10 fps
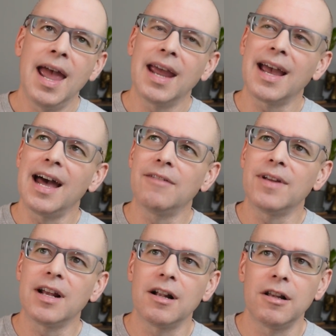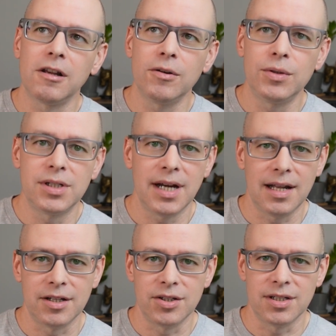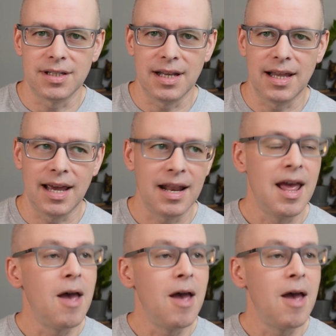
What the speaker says: and kind of include challenges in that.